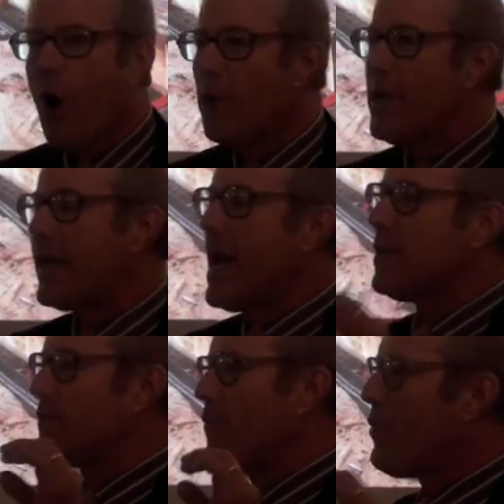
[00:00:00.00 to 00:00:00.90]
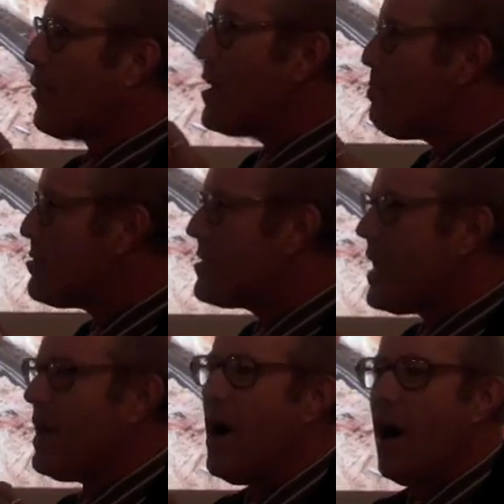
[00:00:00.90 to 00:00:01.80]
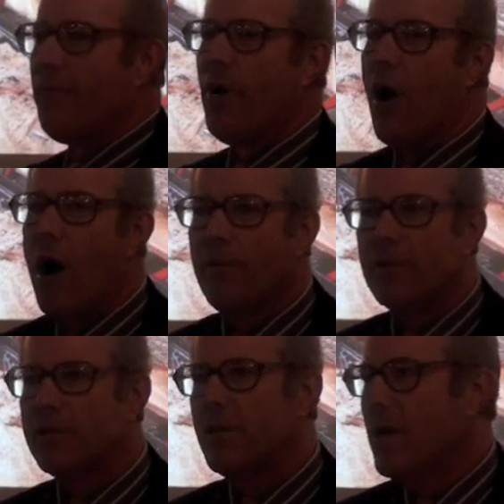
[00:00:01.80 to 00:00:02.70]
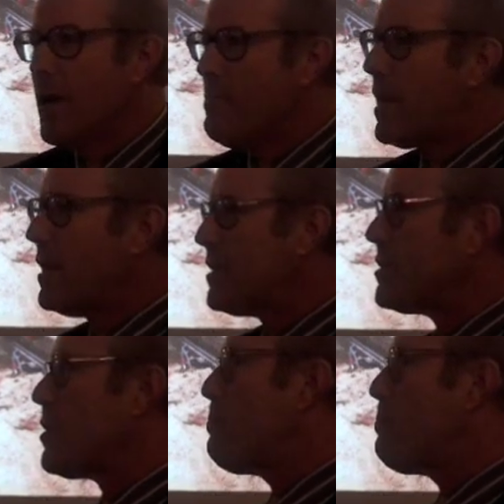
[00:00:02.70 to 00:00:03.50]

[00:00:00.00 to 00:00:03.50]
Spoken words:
only accounts for 30% of the harvest because it's